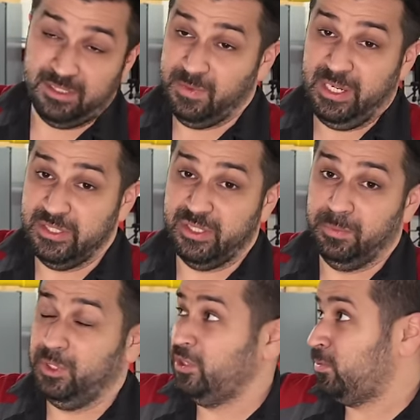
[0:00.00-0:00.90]
This is very
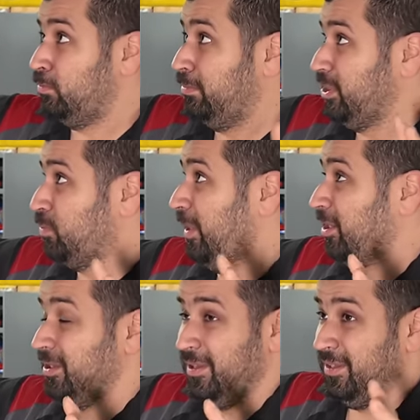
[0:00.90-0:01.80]
simple. It's much
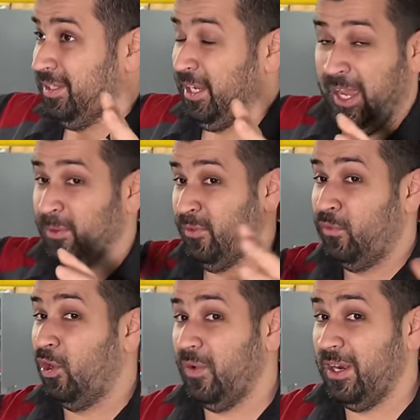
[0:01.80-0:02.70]
better than like how
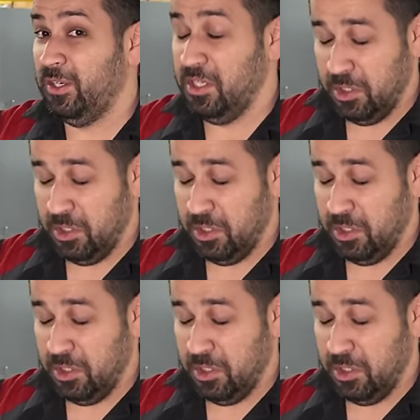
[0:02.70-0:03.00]
the four runner